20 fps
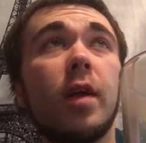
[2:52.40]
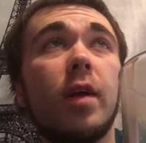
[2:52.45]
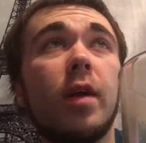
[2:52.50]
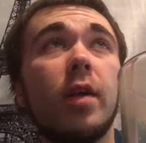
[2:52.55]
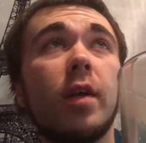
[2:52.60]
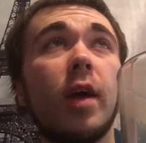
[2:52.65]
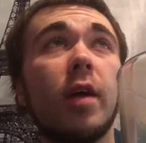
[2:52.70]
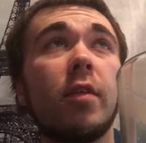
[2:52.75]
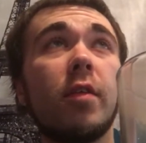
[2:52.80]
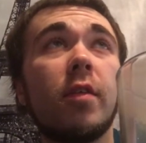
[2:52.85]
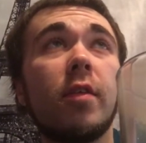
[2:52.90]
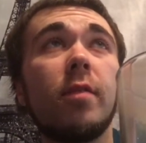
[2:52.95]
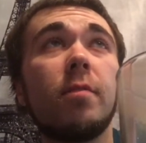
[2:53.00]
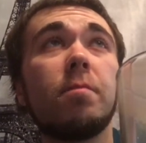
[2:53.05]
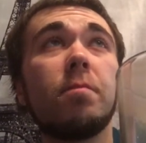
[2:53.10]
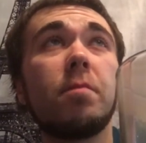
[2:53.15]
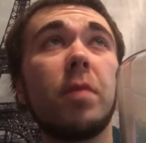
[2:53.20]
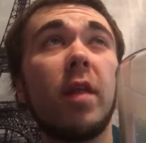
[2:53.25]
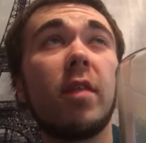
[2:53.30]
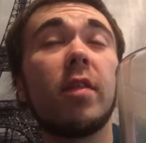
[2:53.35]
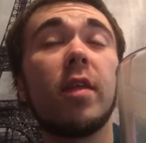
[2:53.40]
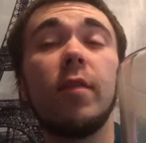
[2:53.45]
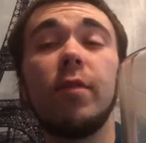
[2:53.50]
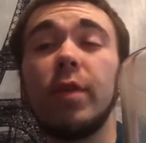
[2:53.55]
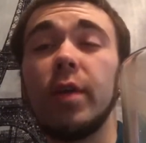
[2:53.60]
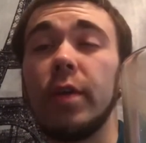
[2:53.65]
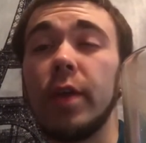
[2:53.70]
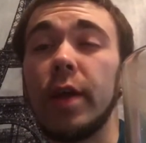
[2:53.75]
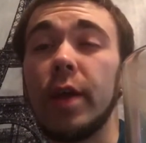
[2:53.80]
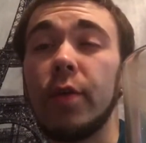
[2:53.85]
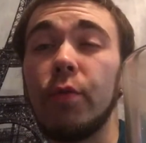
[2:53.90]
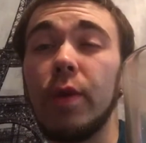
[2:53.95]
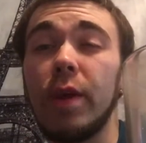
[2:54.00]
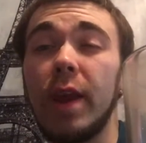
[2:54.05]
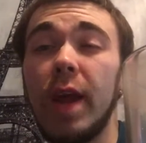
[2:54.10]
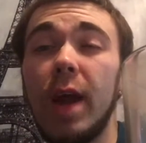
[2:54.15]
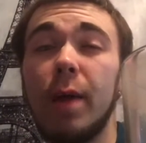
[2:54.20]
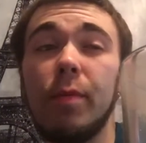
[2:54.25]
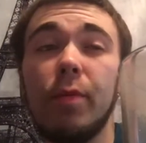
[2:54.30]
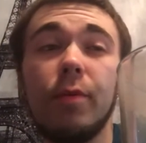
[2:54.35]
Yeah, it's definitely like
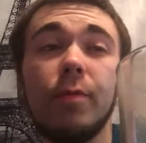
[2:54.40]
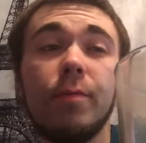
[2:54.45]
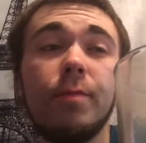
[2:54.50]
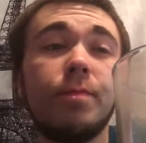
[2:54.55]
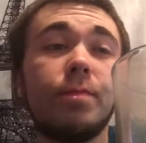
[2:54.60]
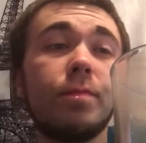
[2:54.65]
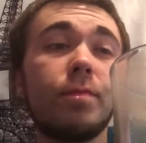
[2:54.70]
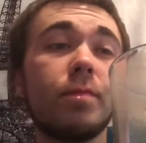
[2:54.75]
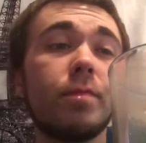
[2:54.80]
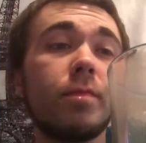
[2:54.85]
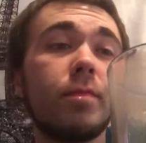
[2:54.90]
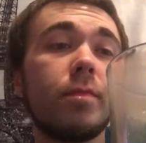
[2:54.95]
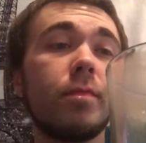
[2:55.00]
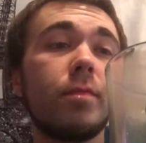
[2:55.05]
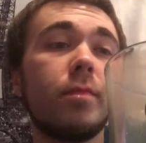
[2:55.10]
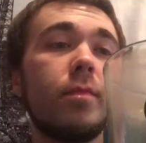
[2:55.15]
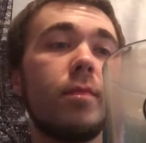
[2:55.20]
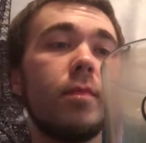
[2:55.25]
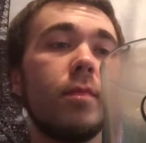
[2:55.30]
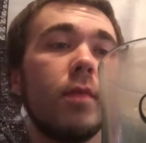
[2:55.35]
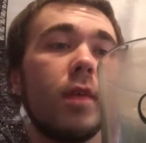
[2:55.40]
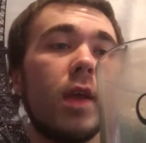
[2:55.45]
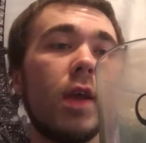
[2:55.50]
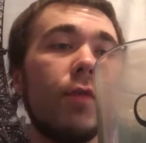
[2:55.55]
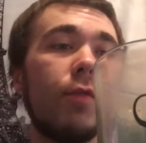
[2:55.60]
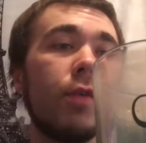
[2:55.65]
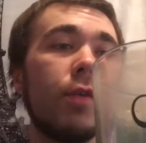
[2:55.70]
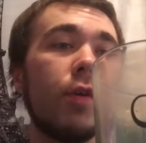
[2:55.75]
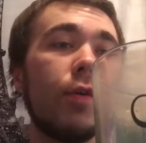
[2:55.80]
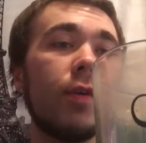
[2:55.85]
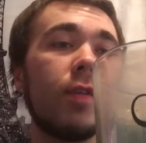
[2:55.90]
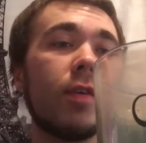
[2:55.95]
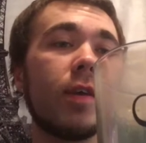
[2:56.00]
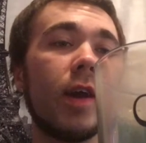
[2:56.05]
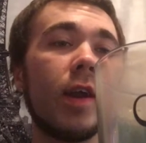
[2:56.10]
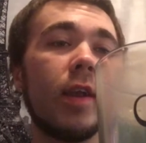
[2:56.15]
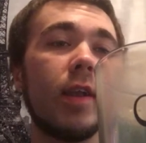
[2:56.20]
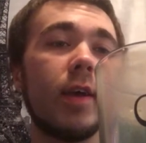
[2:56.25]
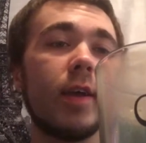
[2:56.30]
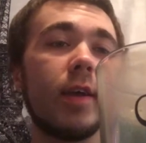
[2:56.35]
green apple. Even though it's
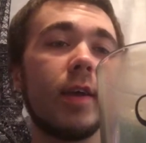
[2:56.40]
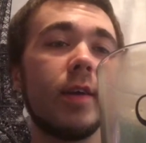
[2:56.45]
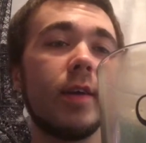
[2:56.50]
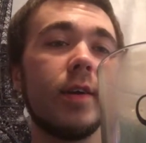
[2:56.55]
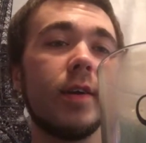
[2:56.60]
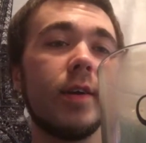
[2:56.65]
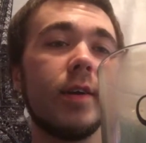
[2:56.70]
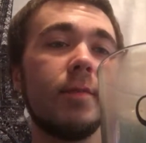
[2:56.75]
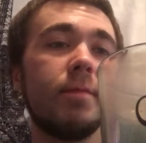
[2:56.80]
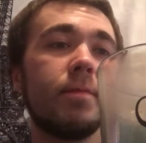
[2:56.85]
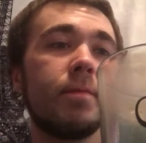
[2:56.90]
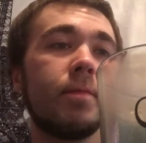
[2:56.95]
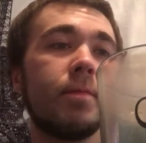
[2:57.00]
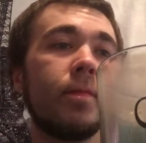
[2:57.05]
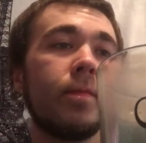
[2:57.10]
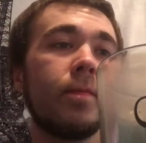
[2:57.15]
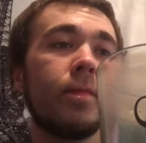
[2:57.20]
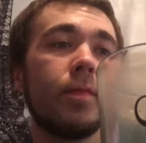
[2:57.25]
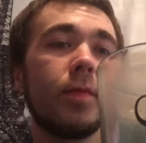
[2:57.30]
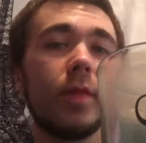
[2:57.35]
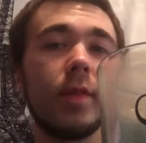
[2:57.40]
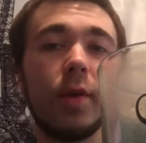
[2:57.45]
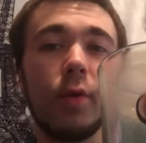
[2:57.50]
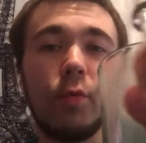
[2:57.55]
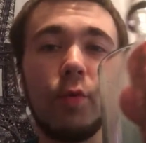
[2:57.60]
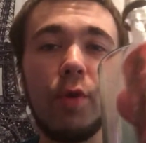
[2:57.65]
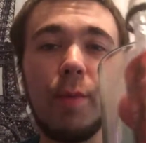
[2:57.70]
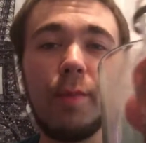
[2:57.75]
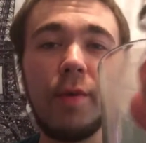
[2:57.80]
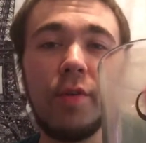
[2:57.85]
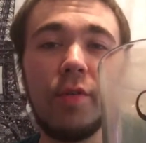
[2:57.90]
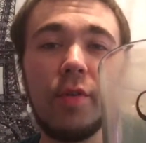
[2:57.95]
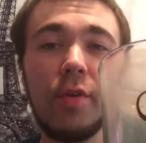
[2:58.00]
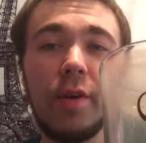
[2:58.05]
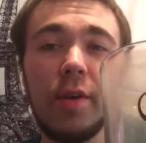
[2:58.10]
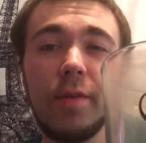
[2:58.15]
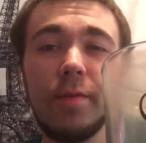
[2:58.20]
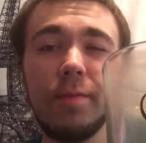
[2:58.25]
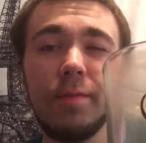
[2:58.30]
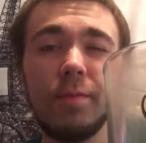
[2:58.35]
kind of like, you know, red pitcher
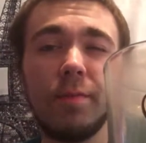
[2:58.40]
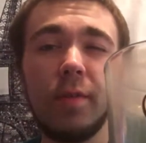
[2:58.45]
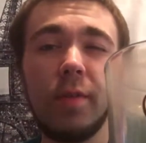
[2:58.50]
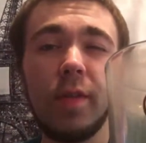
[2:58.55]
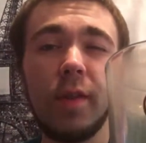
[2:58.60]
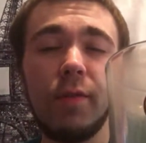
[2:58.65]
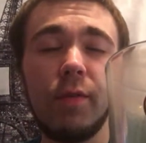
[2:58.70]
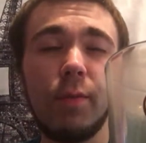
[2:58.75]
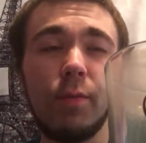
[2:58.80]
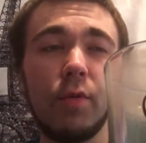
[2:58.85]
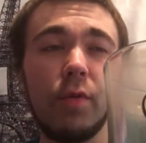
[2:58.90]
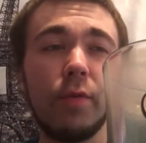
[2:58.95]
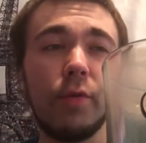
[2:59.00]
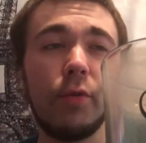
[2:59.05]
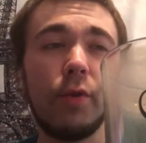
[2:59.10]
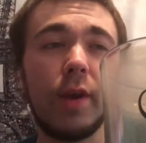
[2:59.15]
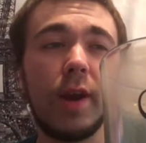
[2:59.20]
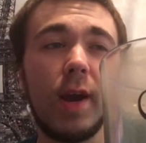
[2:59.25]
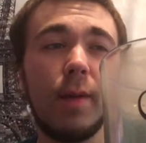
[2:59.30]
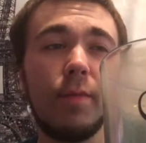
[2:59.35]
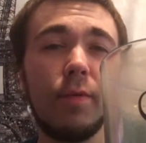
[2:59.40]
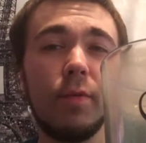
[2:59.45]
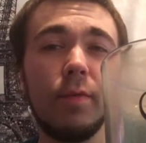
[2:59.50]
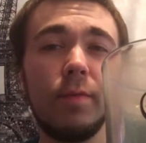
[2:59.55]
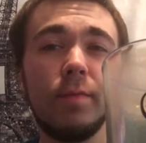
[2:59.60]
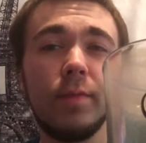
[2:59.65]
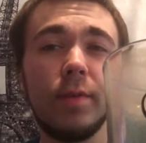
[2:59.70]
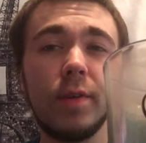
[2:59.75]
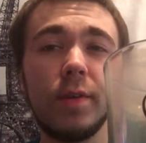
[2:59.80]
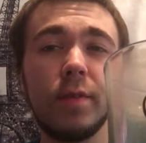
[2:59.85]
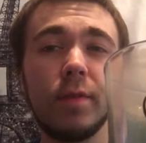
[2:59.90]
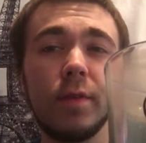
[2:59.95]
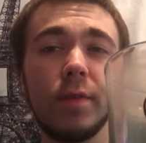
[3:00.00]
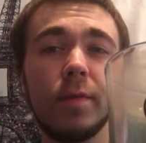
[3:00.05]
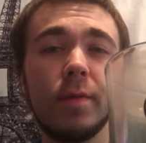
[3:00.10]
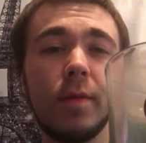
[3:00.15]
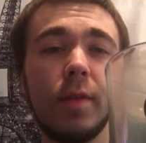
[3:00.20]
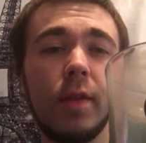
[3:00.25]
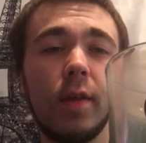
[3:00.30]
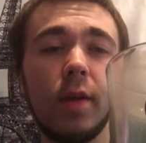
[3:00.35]
on it. It's definitely more of a green apple than anything.